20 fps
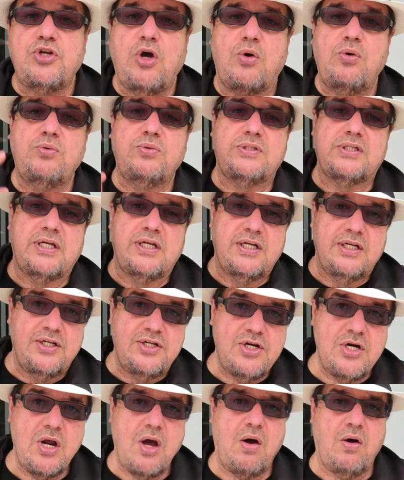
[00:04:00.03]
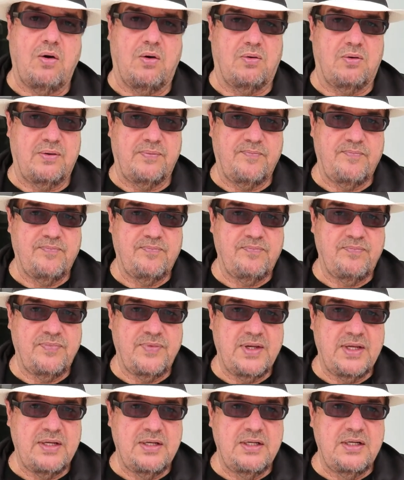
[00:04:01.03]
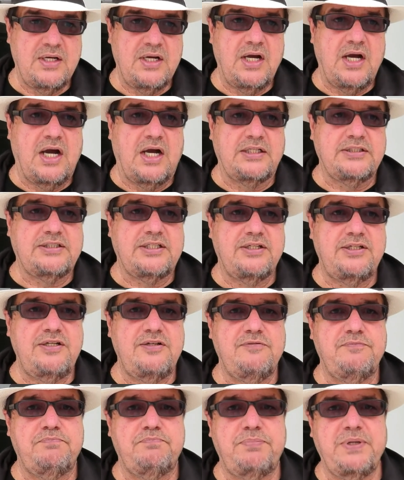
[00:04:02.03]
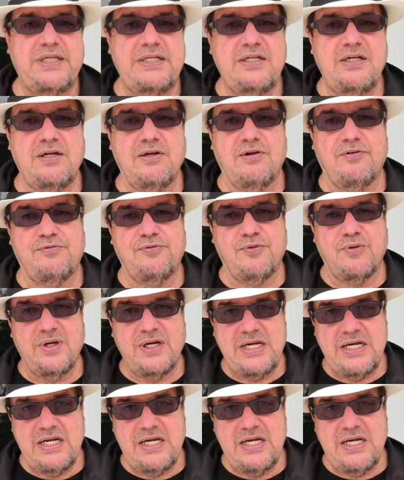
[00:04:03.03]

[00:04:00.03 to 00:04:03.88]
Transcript: don't know until you've been here for a